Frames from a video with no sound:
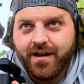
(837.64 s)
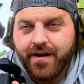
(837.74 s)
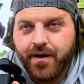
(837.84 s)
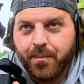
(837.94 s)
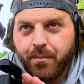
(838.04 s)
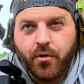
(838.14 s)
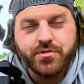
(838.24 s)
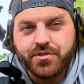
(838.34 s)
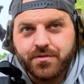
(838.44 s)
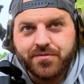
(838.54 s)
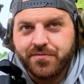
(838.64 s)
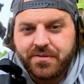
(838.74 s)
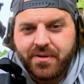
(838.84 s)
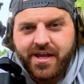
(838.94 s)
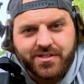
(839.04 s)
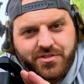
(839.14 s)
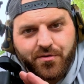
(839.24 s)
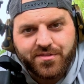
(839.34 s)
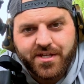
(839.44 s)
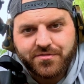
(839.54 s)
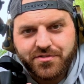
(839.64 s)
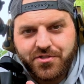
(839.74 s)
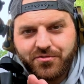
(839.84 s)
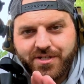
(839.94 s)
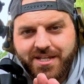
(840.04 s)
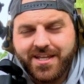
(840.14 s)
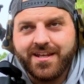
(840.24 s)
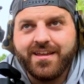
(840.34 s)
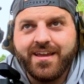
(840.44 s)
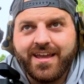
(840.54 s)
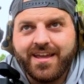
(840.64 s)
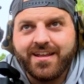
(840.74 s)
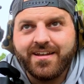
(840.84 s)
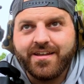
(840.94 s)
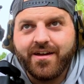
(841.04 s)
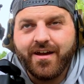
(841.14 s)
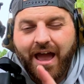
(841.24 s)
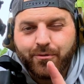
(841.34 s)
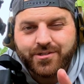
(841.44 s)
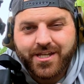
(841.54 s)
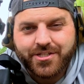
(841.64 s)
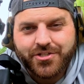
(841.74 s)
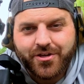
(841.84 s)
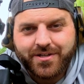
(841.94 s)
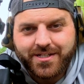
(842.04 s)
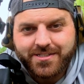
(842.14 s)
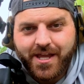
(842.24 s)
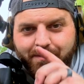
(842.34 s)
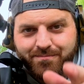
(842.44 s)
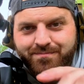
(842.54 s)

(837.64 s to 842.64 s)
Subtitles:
I'm always looking for feedback, so thanks for tuning in, and I will catch y'all next time.